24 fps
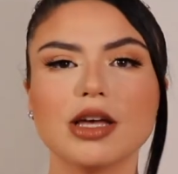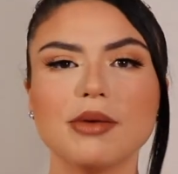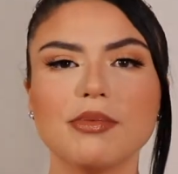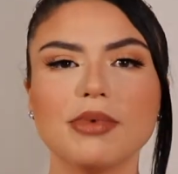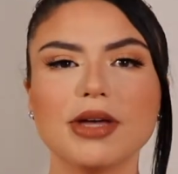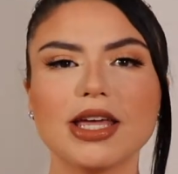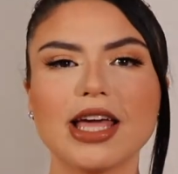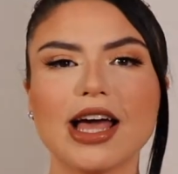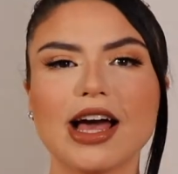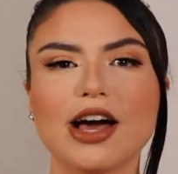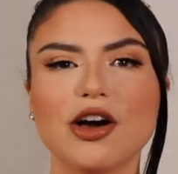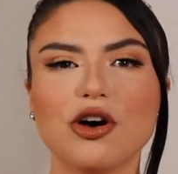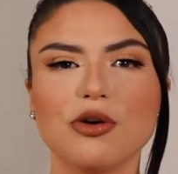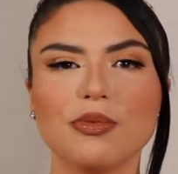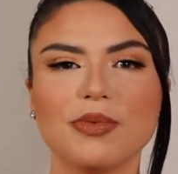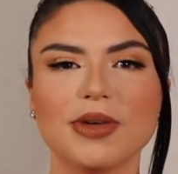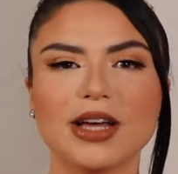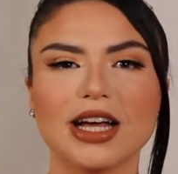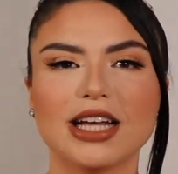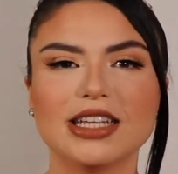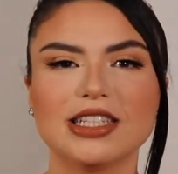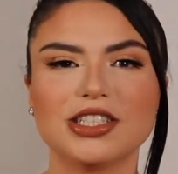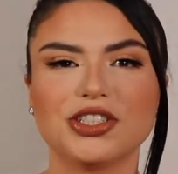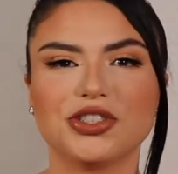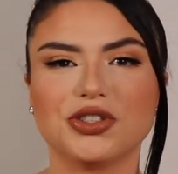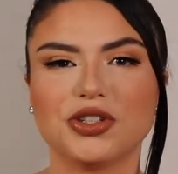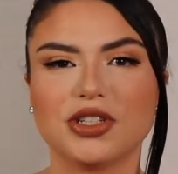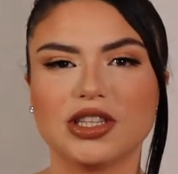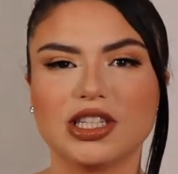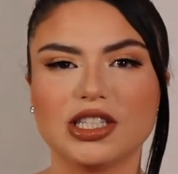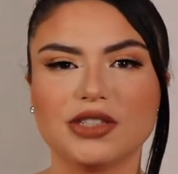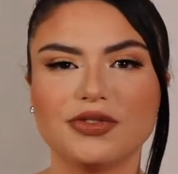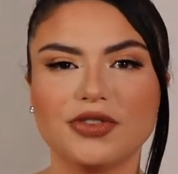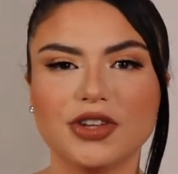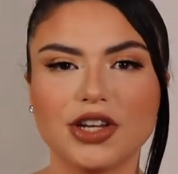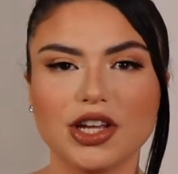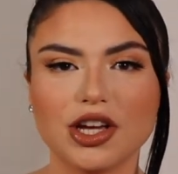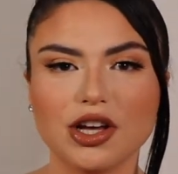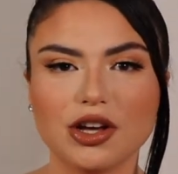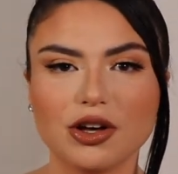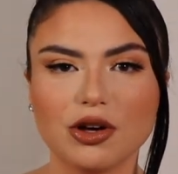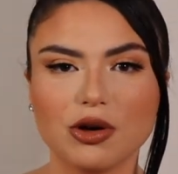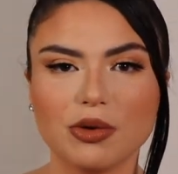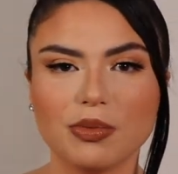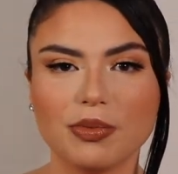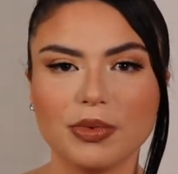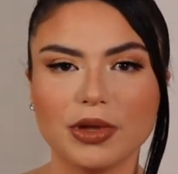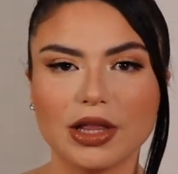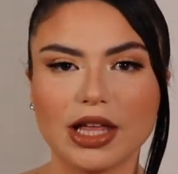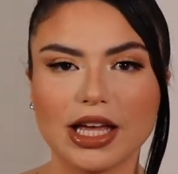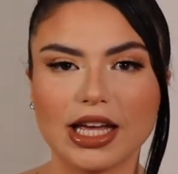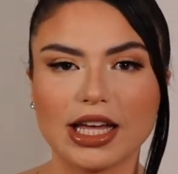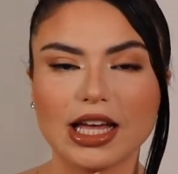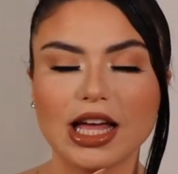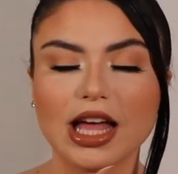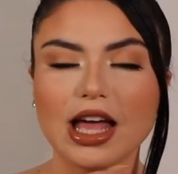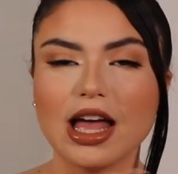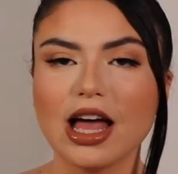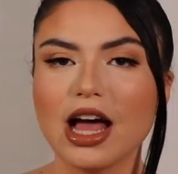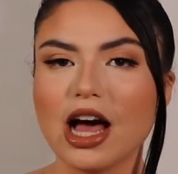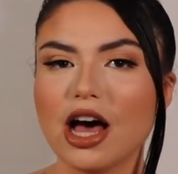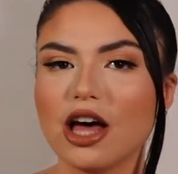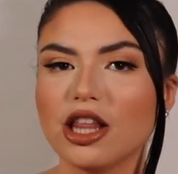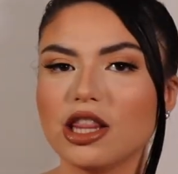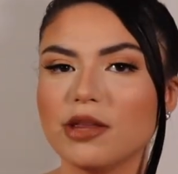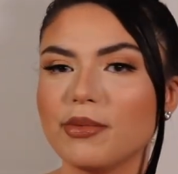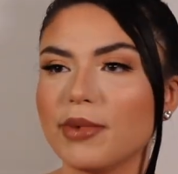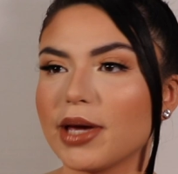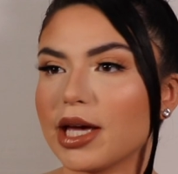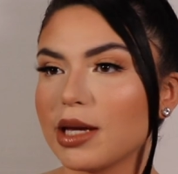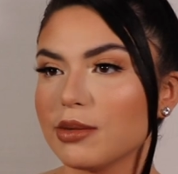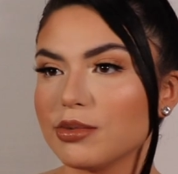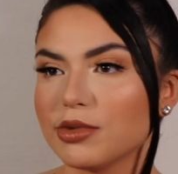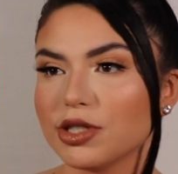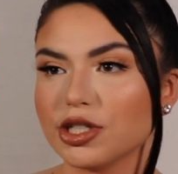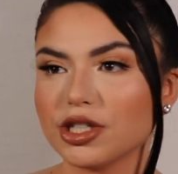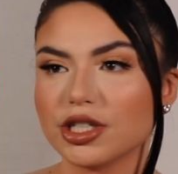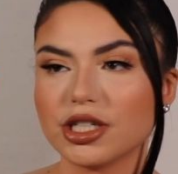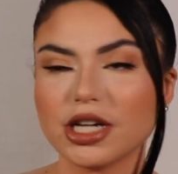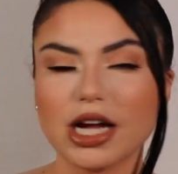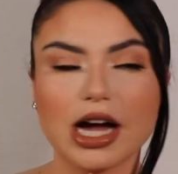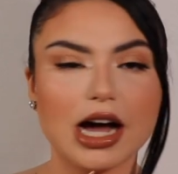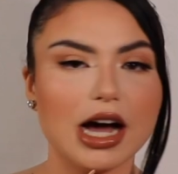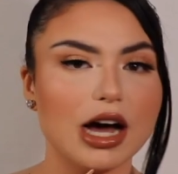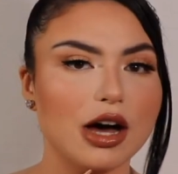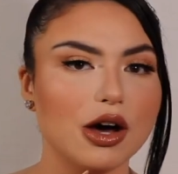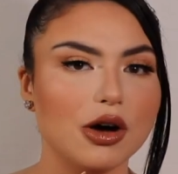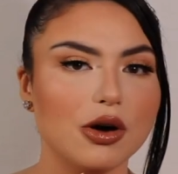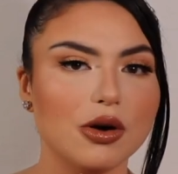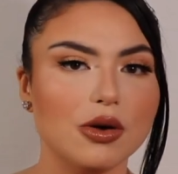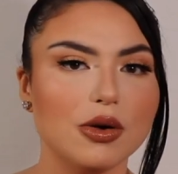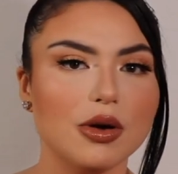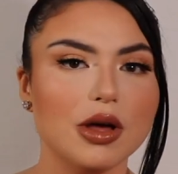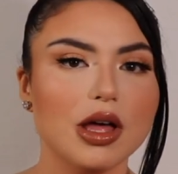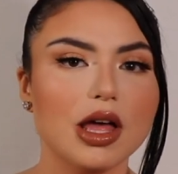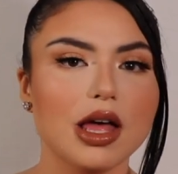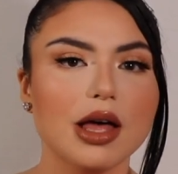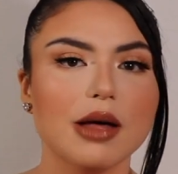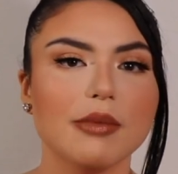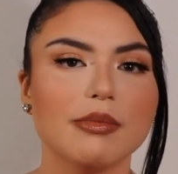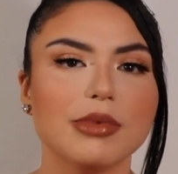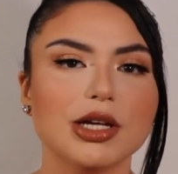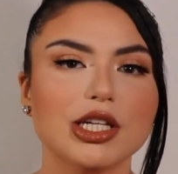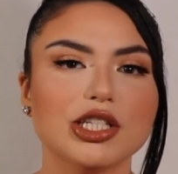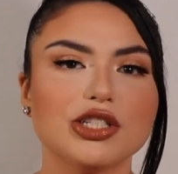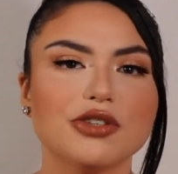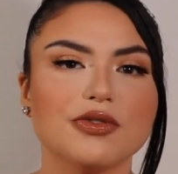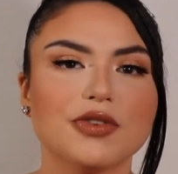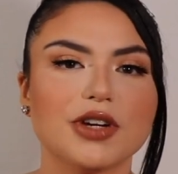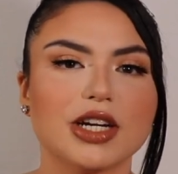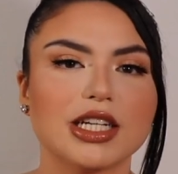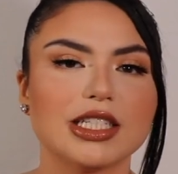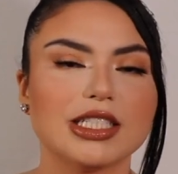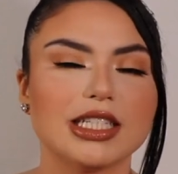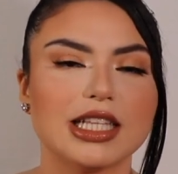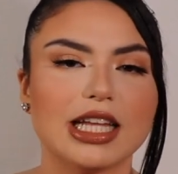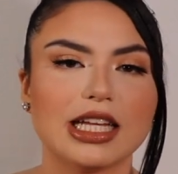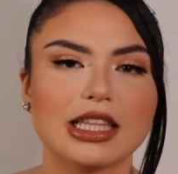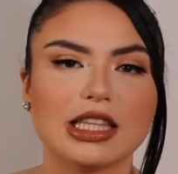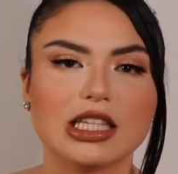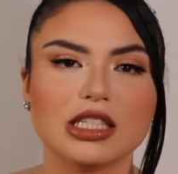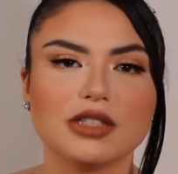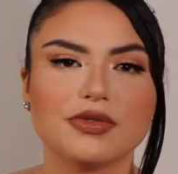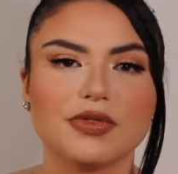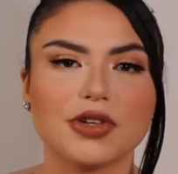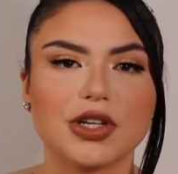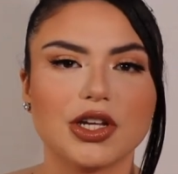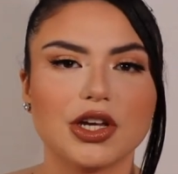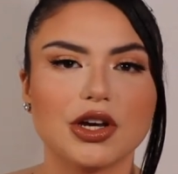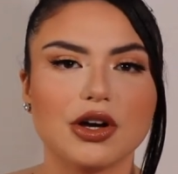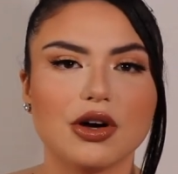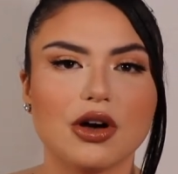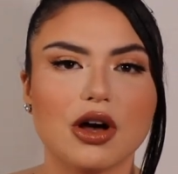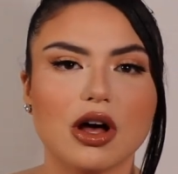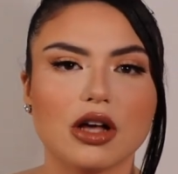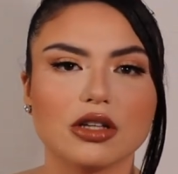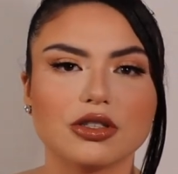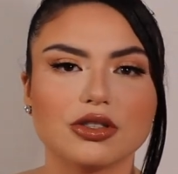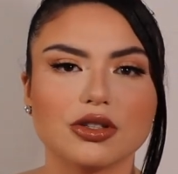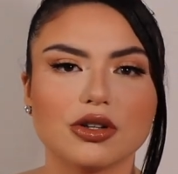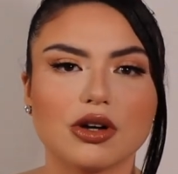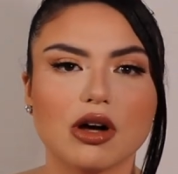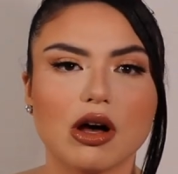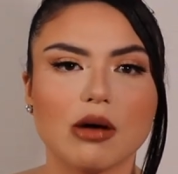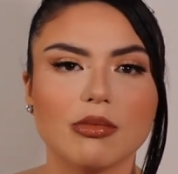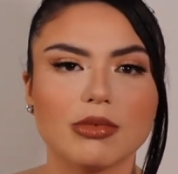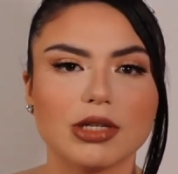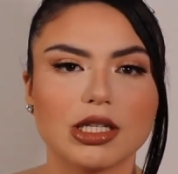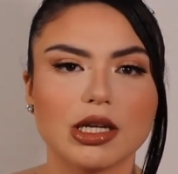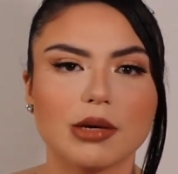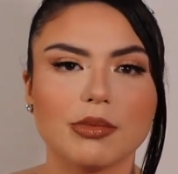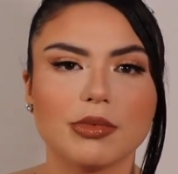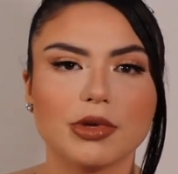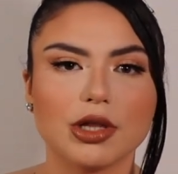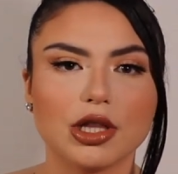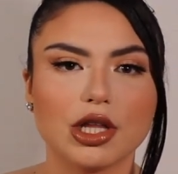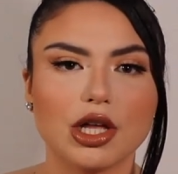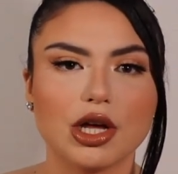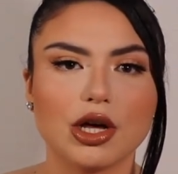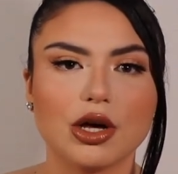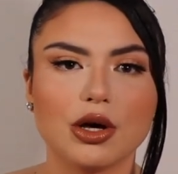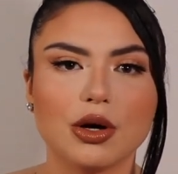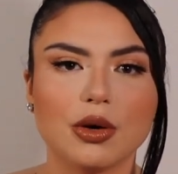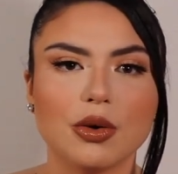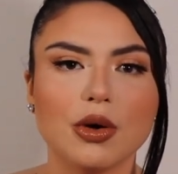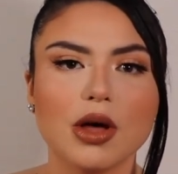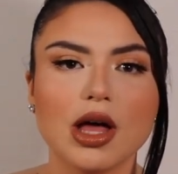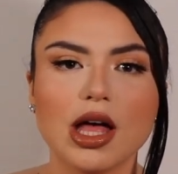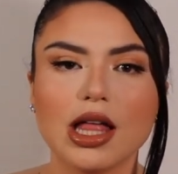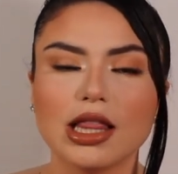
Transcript: But yeah, I hope you guys enjoyed this video. Hope you like how the makeup turned out. Please don't forget to like this video. Also comment down below.